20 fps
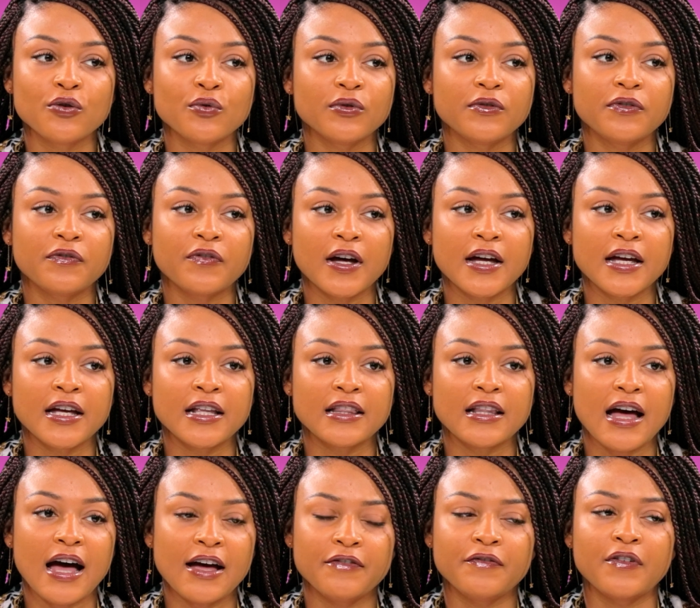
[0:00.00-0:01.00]

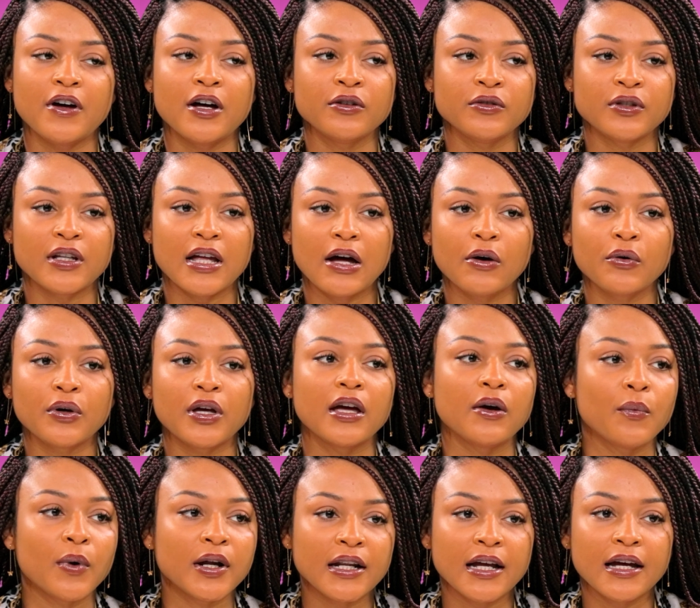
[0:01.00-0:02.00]
I found that,
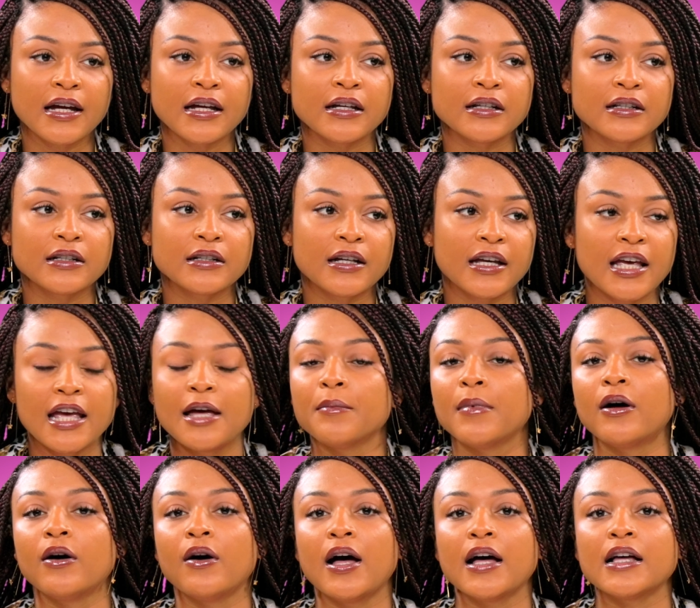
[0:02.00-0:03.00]
okay, when I came
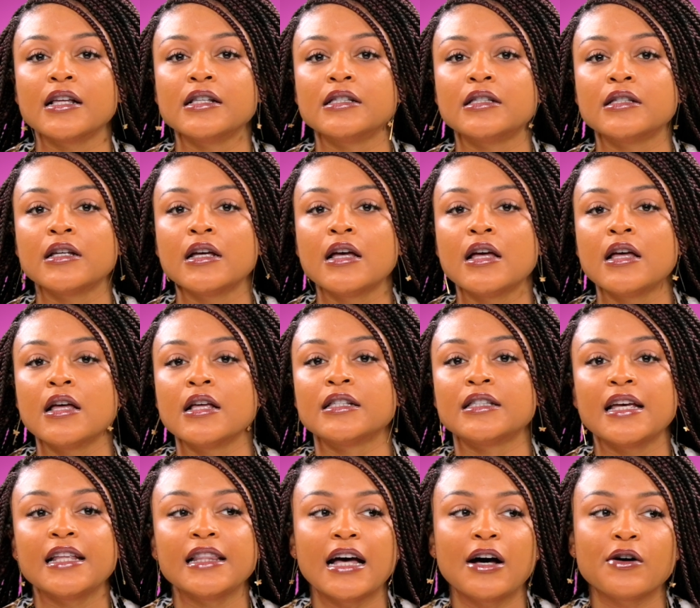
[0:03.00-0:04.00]
out as
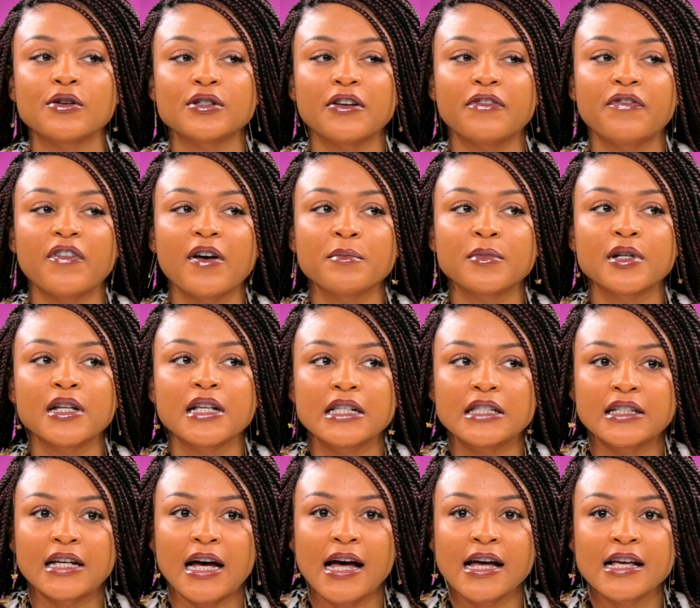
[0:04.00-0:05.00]
saying that I was a
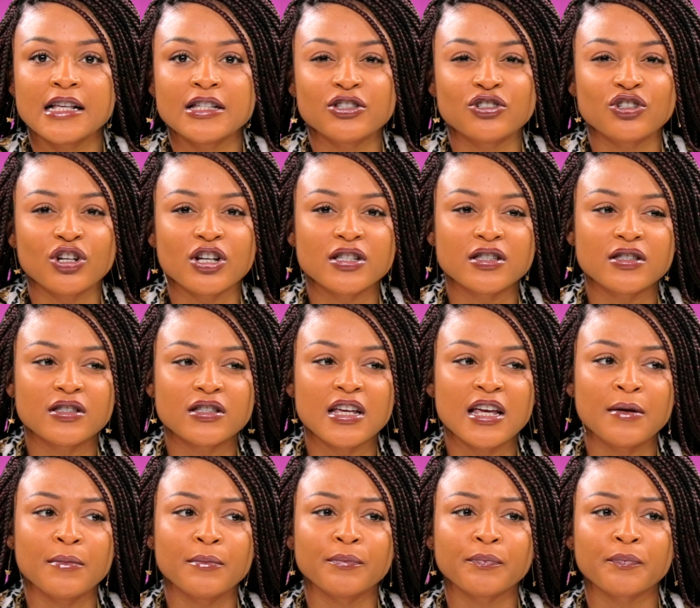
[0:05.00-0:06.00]
feminist, guys just
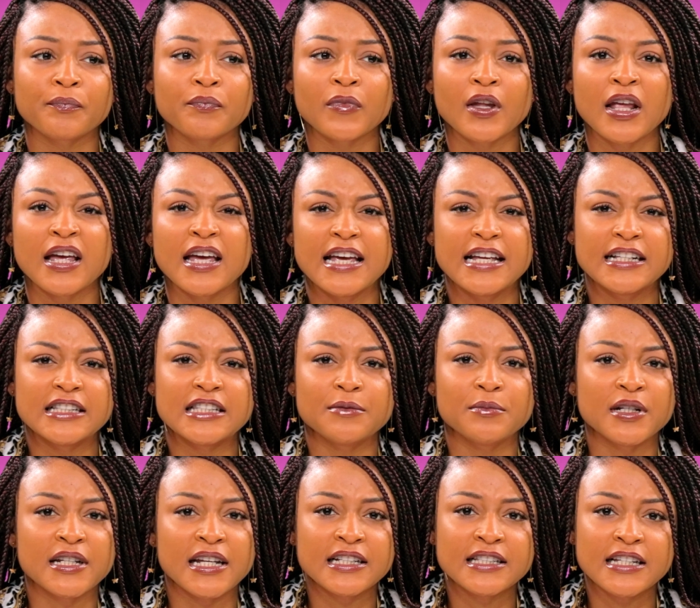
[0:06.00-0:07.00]
seem
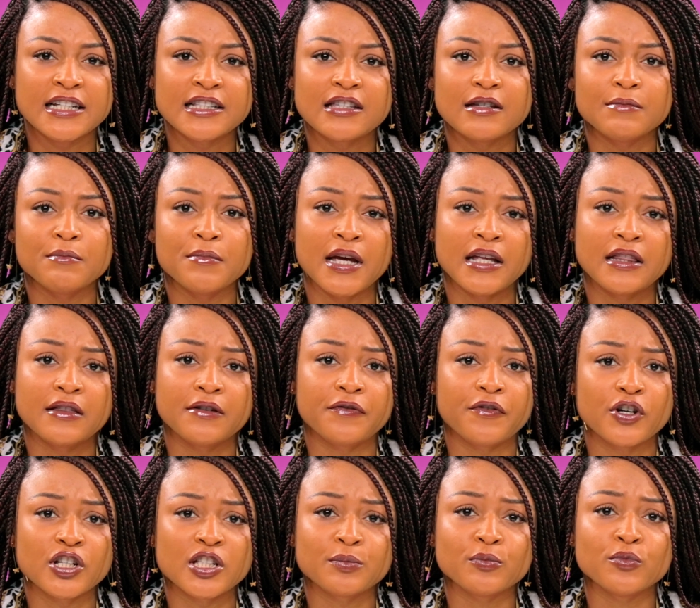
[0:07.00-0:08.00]
intimidated to make the
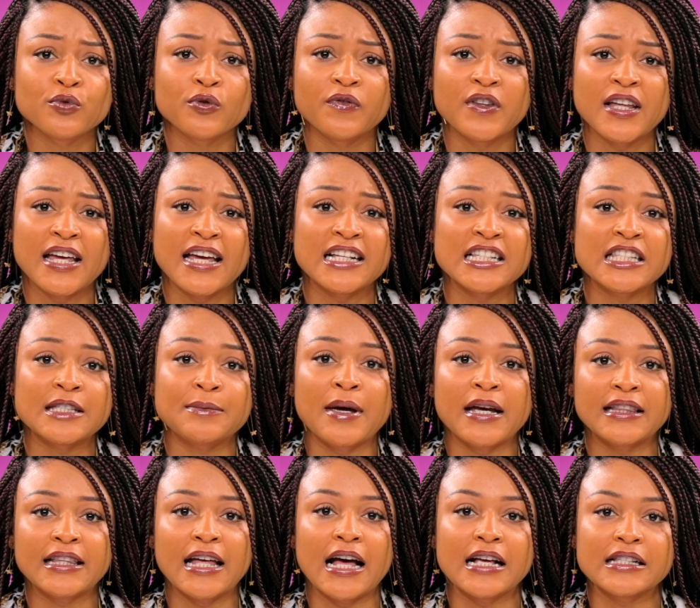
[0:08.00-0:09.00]
first move. They
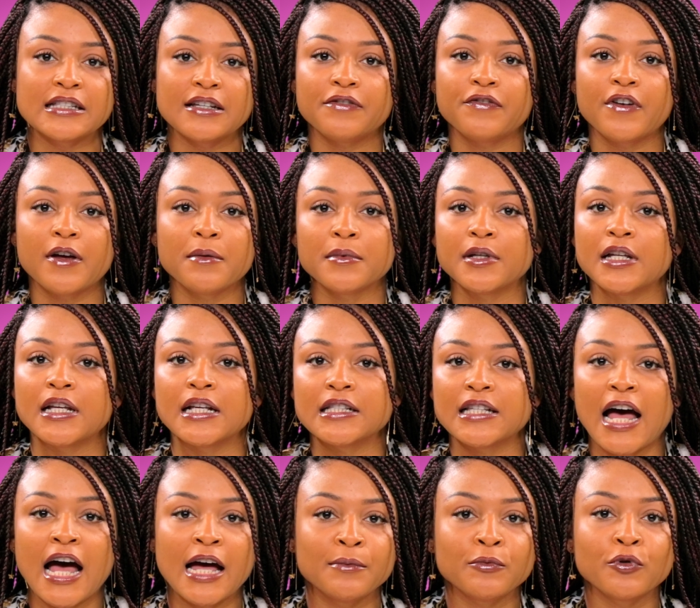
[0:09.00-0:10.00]
expect that as a
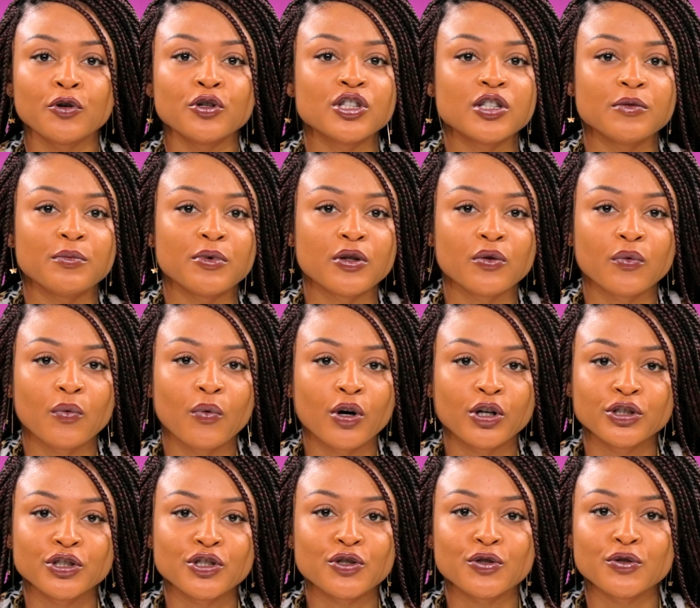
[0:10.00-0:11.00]
feminist, I'm going to be the
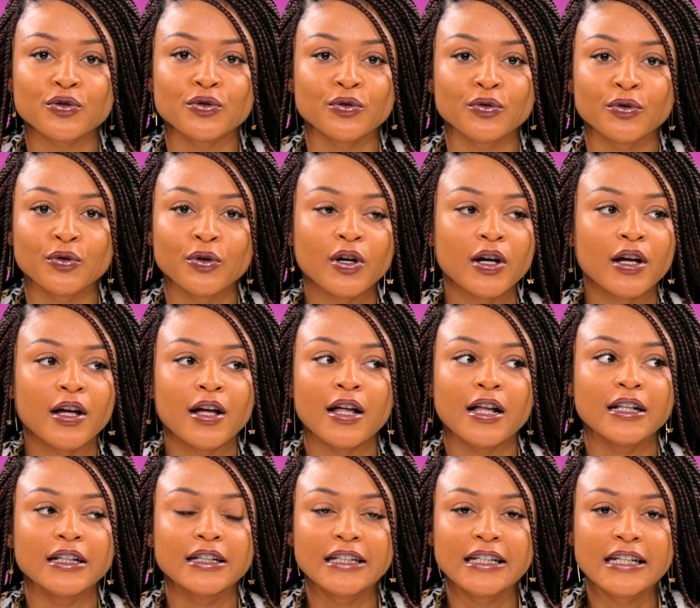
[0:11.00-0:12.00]
one to
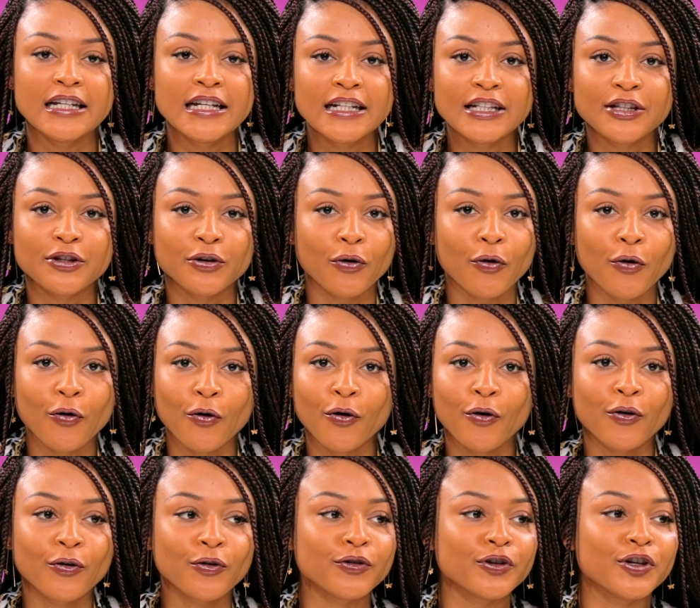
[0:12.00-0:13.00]
lead the
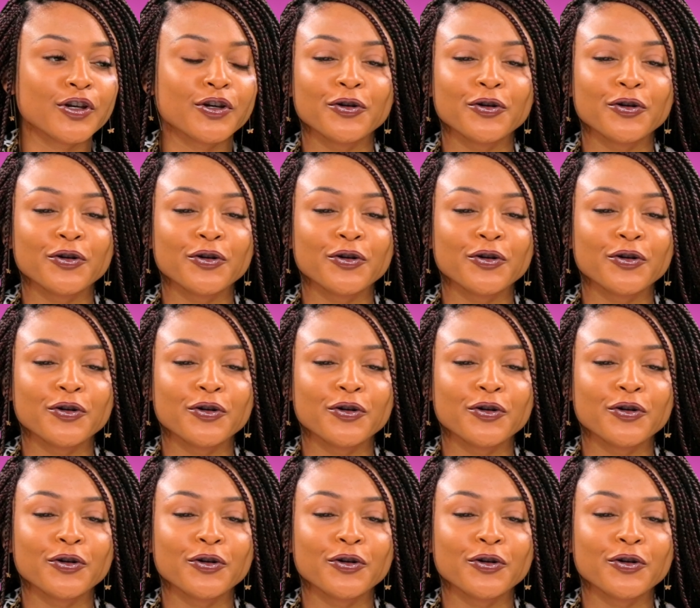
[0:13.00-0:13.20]
whole,